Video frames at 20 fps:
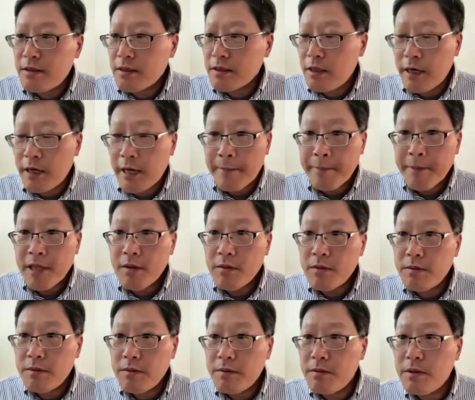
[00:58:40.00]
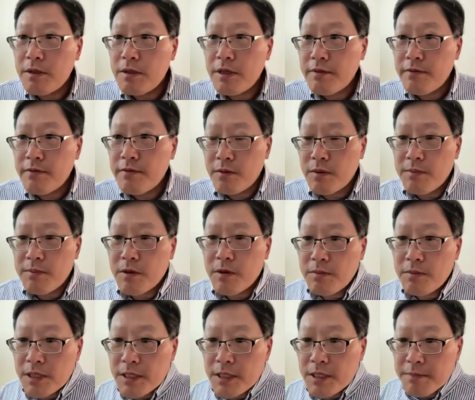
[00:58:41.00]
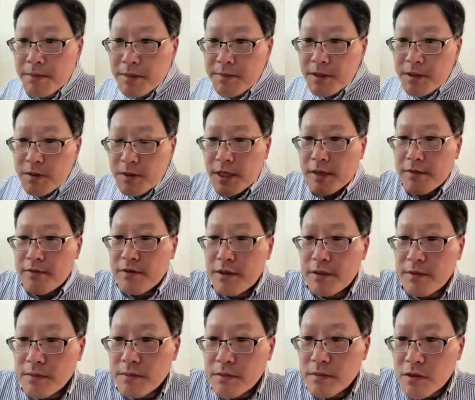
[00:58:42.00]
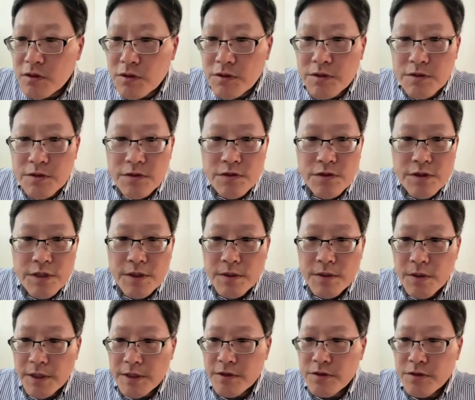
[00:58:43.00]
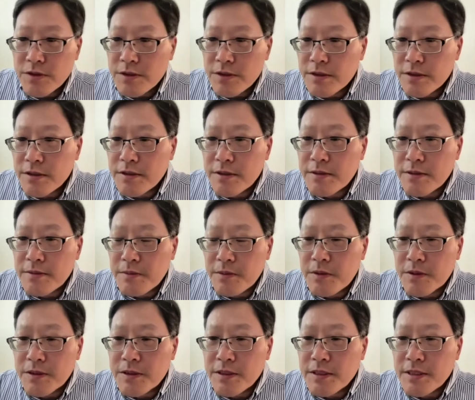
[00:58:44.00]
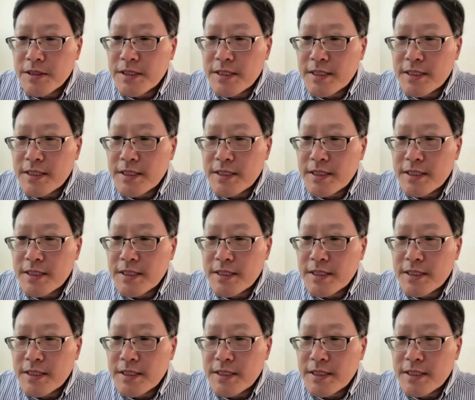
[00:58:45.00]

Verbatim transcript: Dr. Lembke, we, we have uh, one more minute. Maybe we have um, two to three questions more.